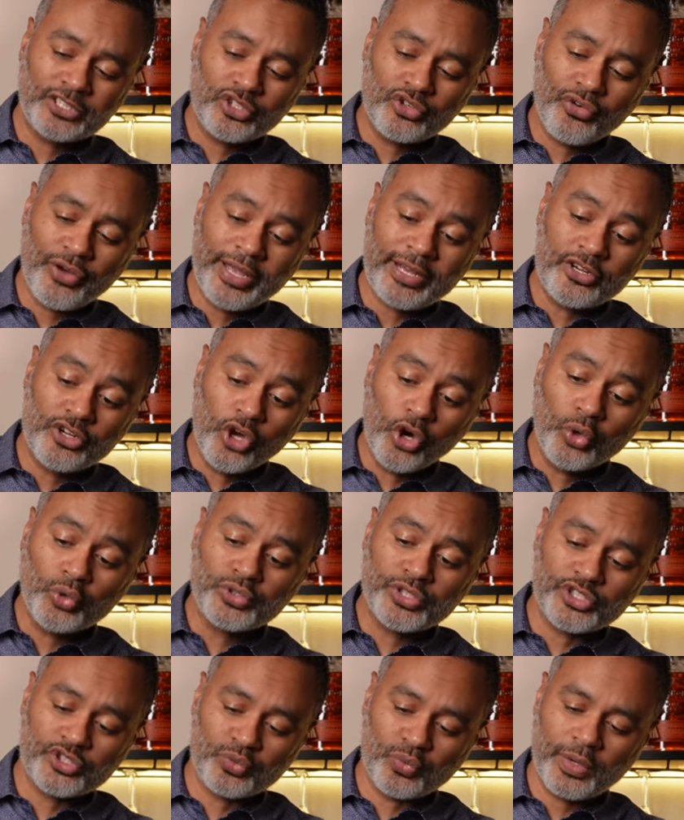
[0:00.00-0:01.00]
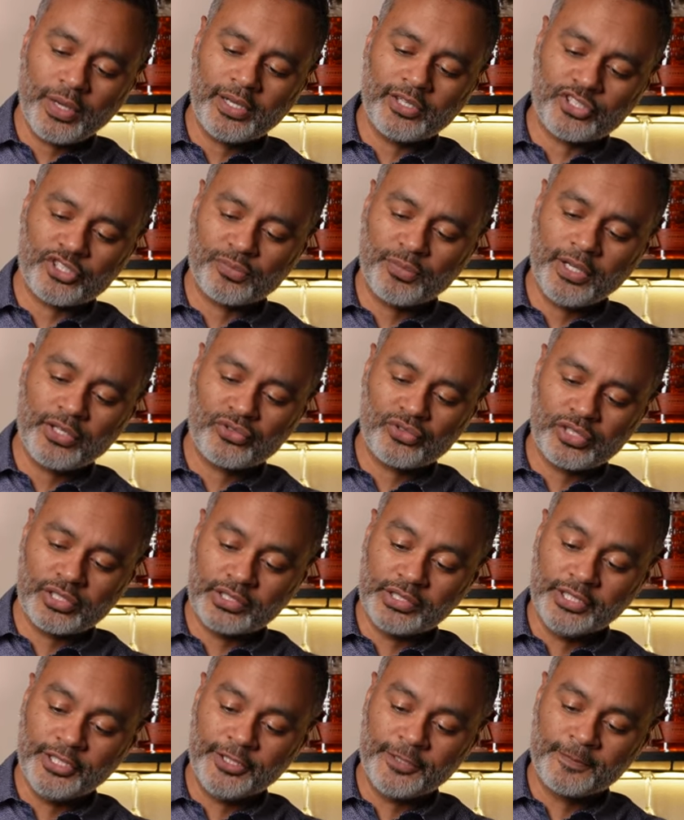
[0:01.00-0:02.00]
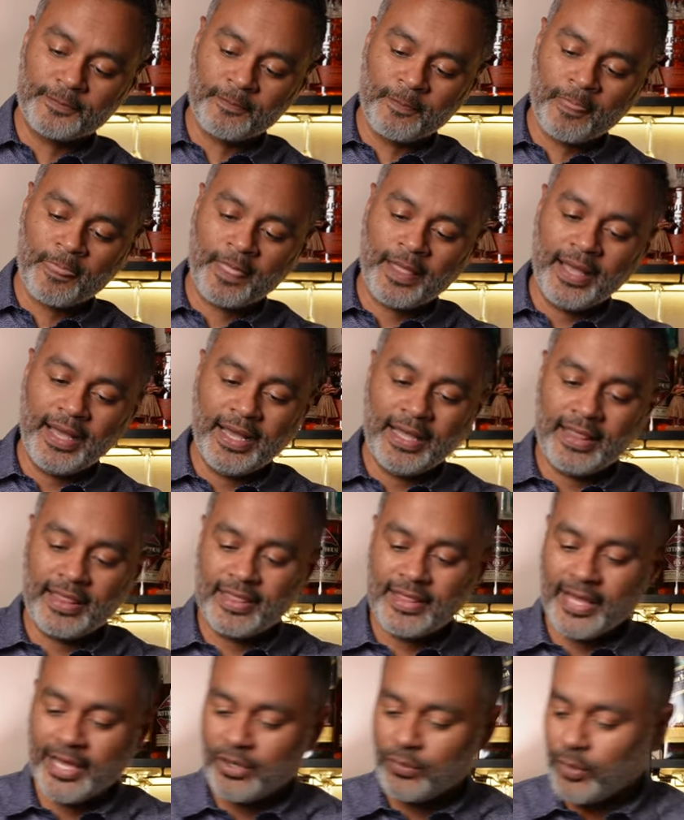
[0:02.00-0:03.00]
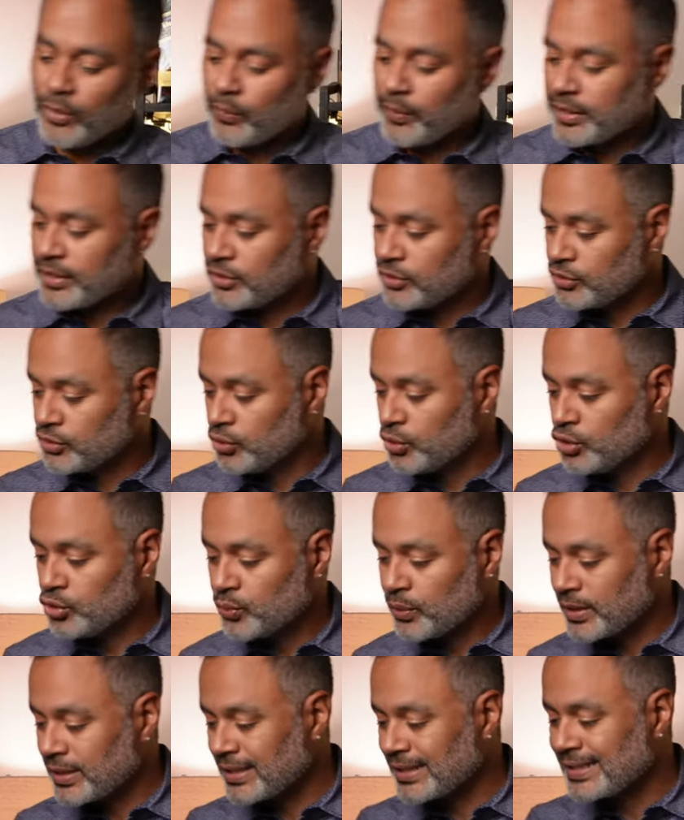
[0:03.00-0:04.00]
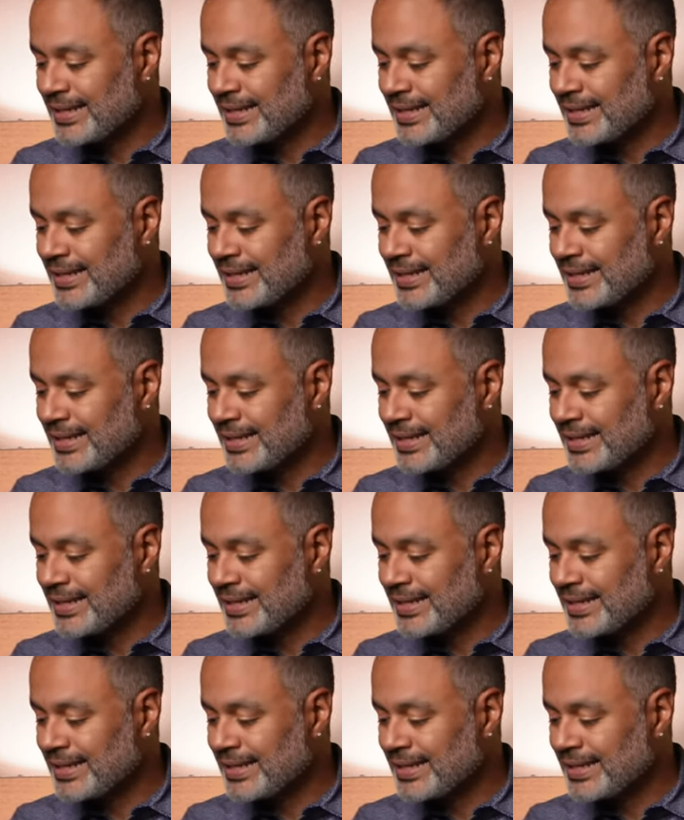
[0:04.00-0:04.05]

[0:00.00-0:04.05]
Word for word: a great nose as well. Smells really good. And then what we're gonna do is we're gonna